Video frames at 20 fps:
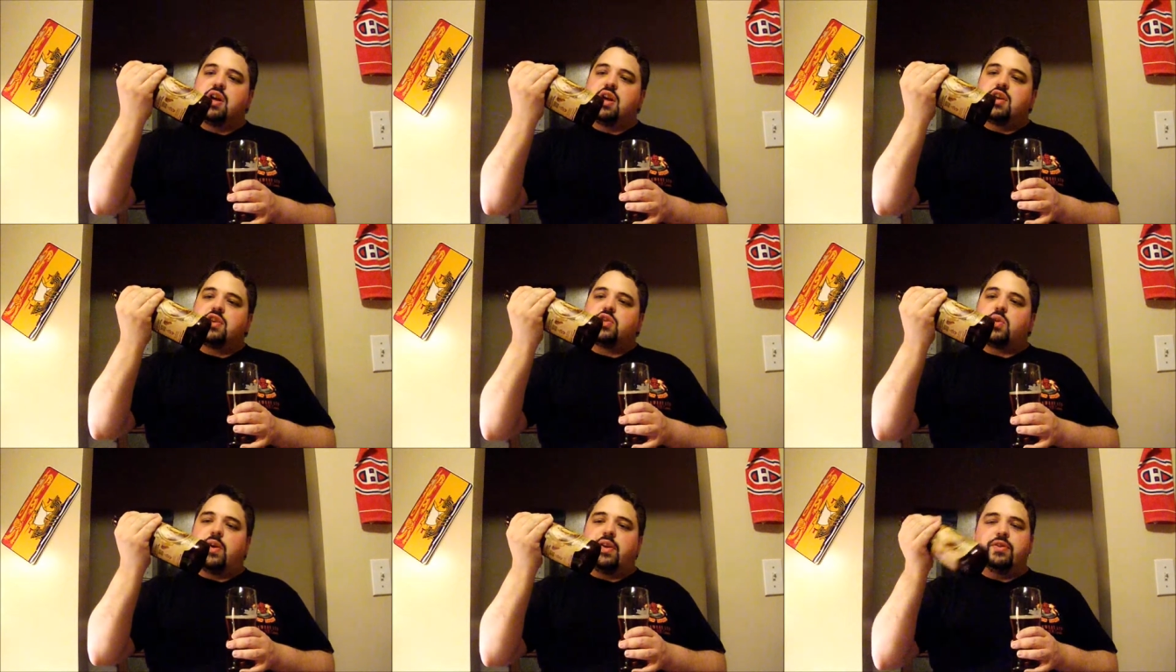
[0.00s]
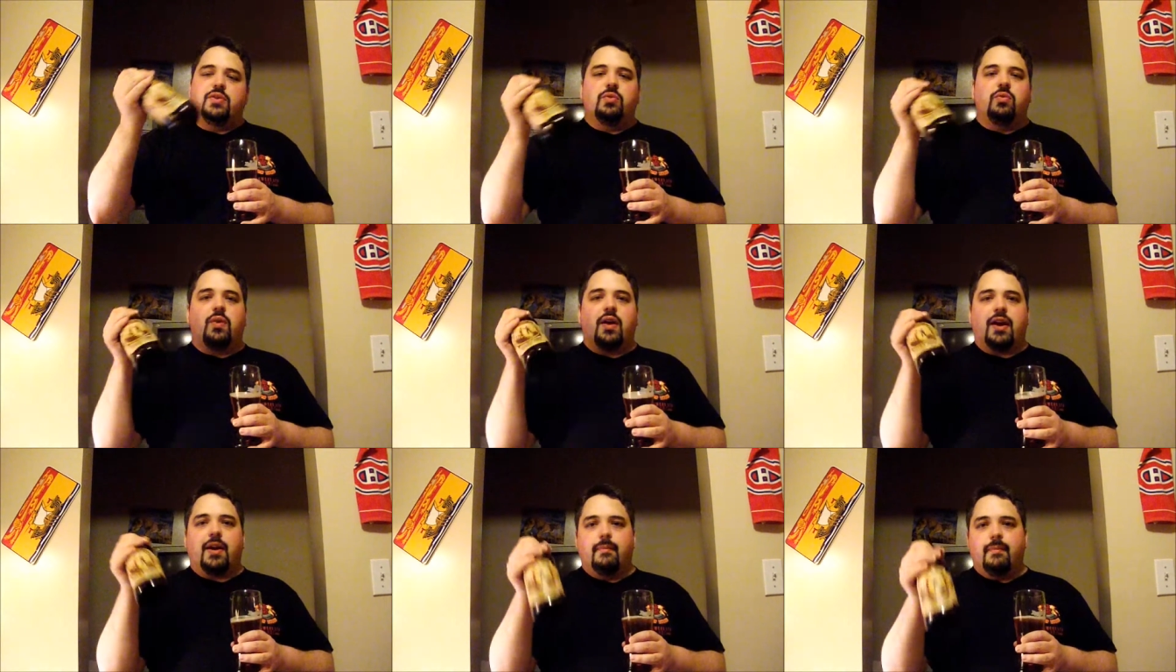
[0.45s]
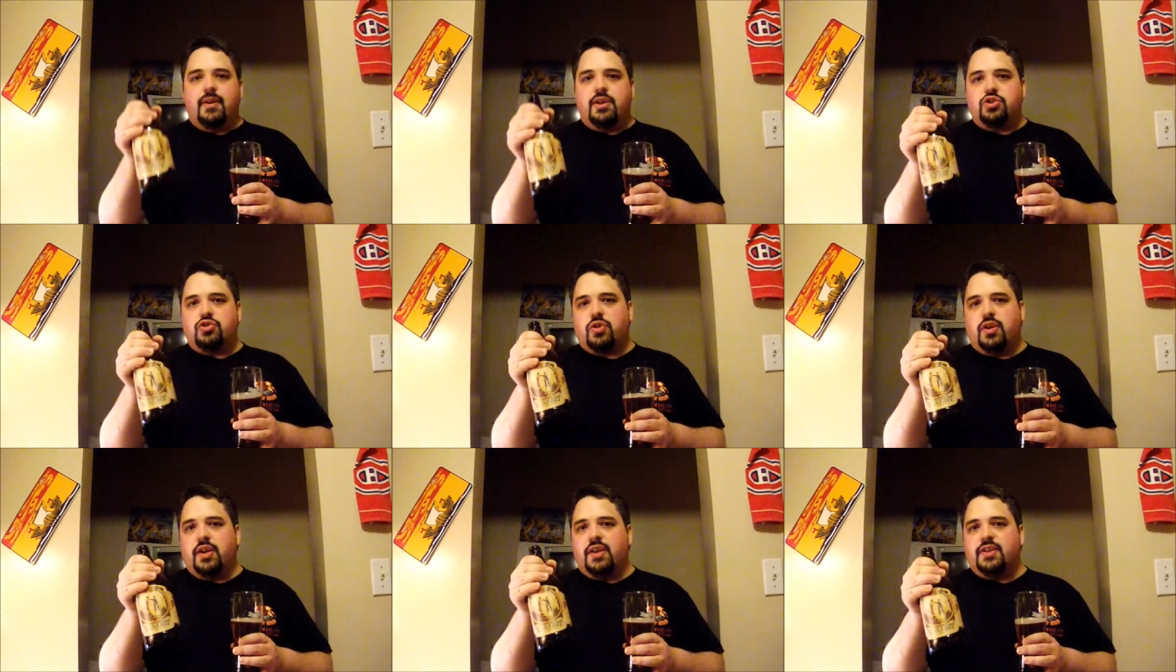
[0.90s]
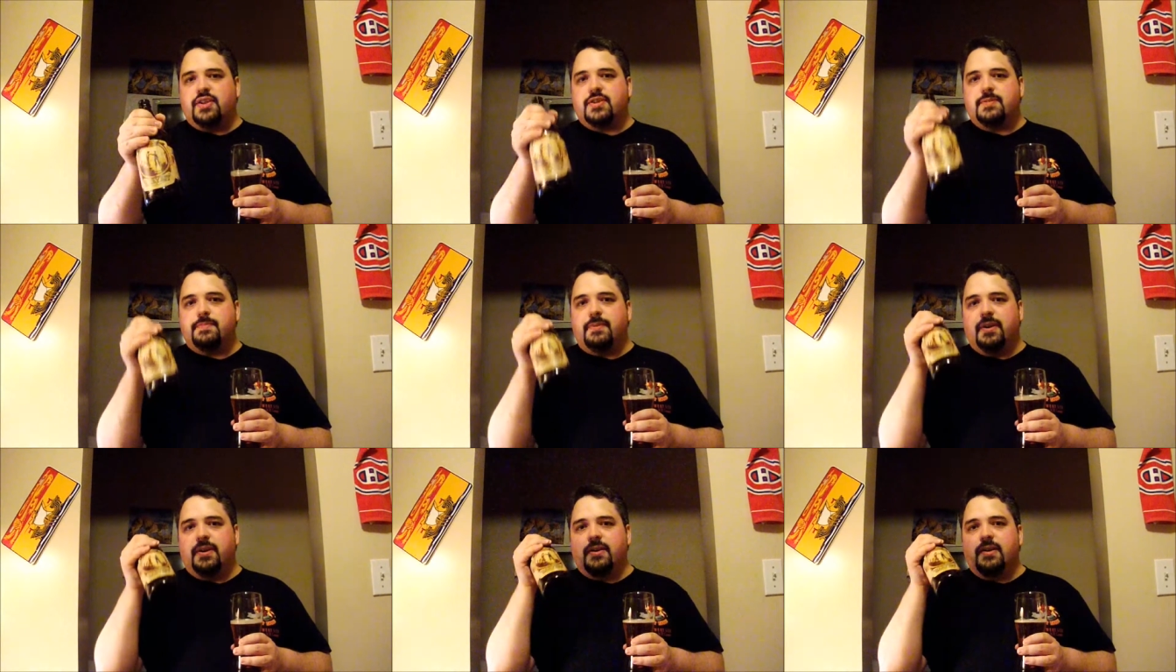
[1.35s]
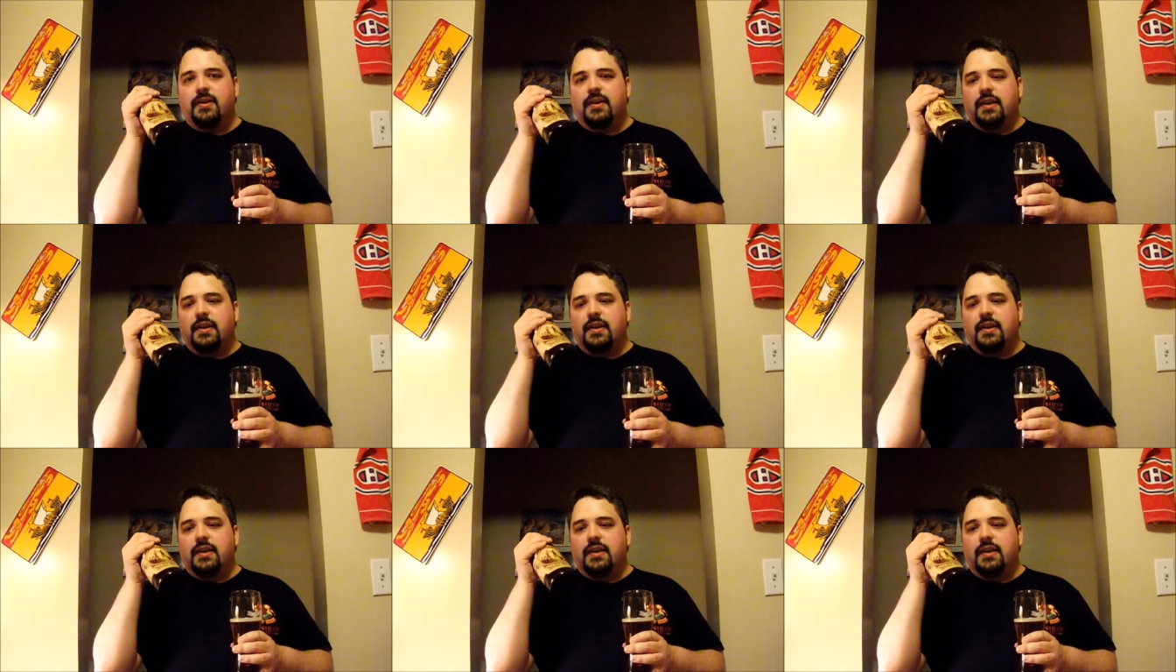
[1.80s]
So I do recommend trying this beer.